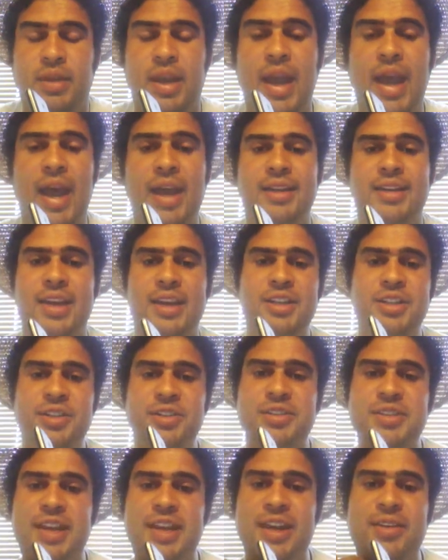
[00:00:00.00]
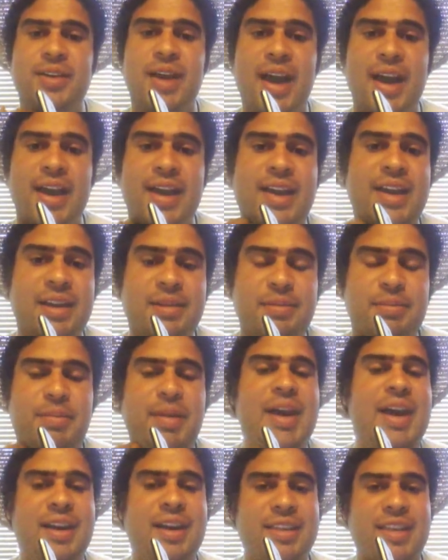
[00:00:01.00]
yeah, didn't you say you got hit in the
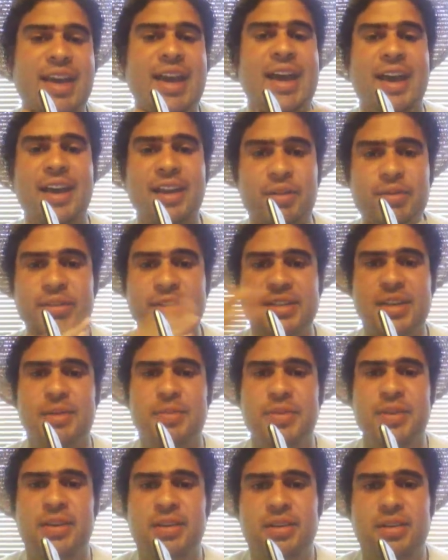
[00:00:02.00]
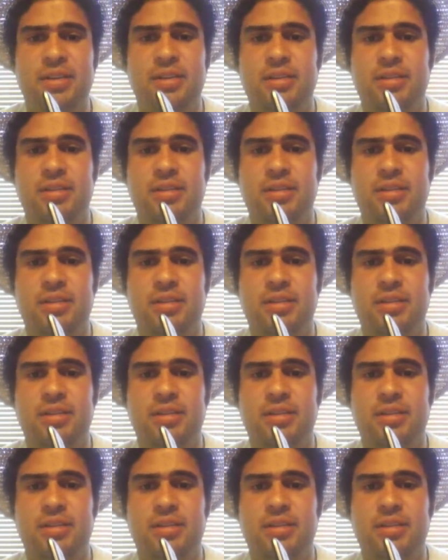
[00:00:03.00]
back of the head with something?